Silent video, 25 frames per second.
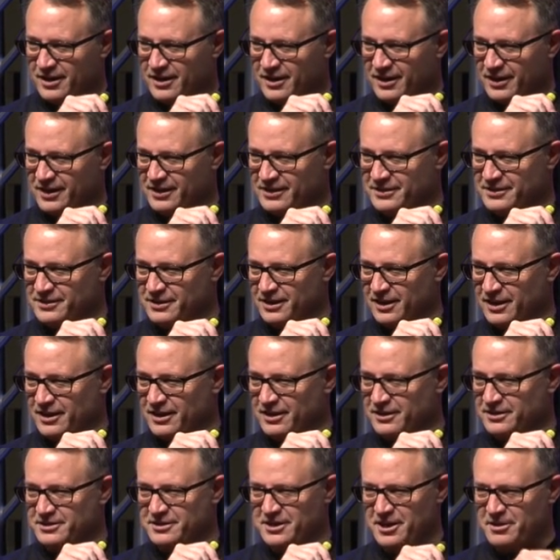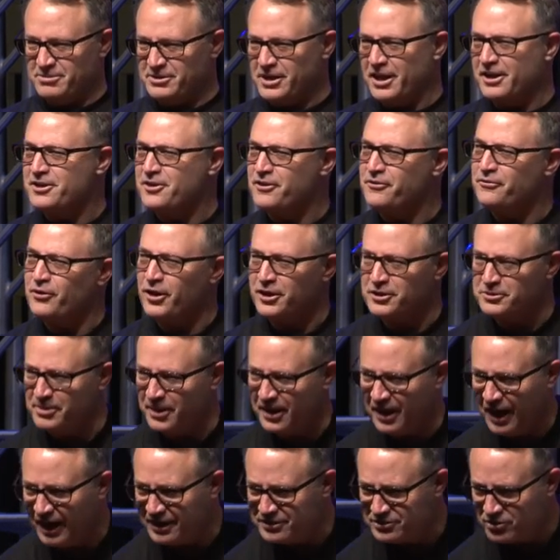Because it seems like you're a freshman
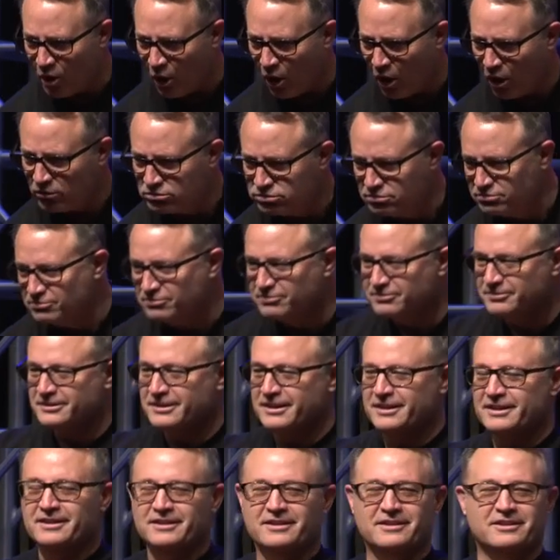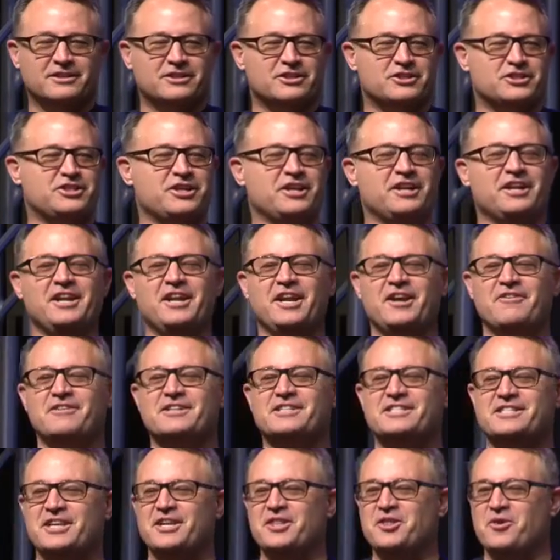in high school. She didn't
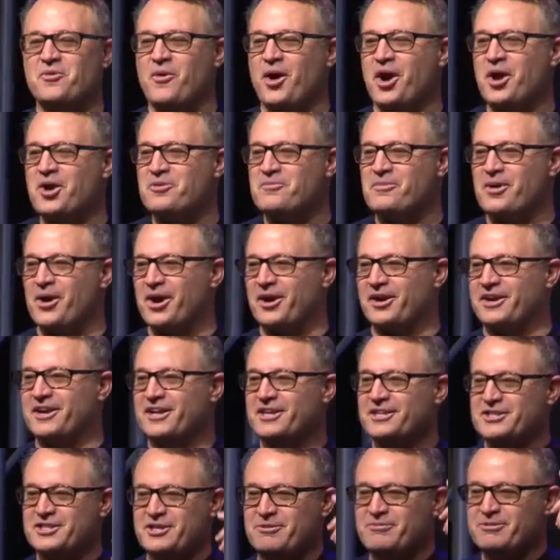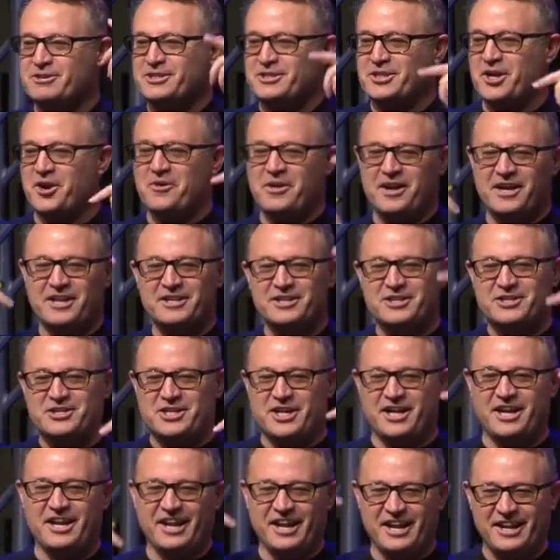even see the watermark. She was so into
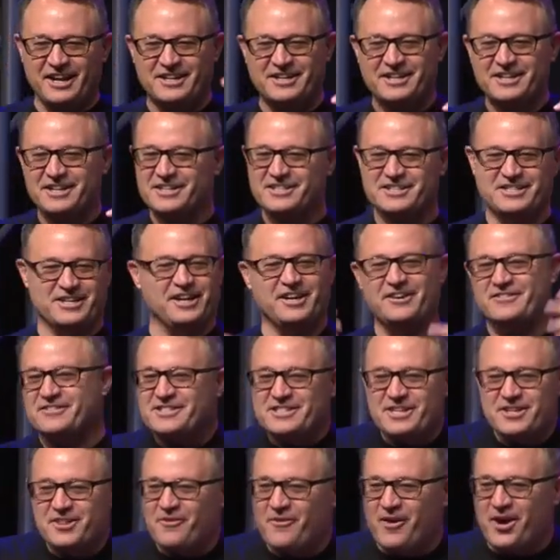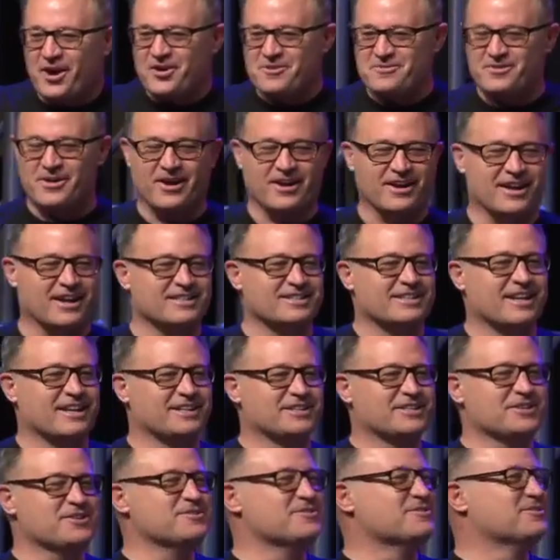cheating, she didn't even see the watermark. I was
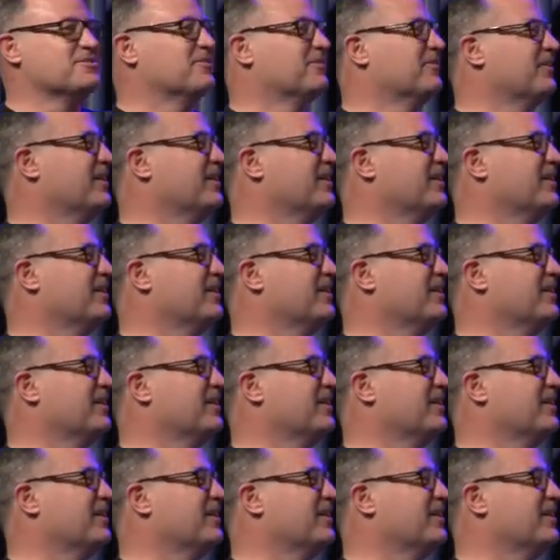like, dude,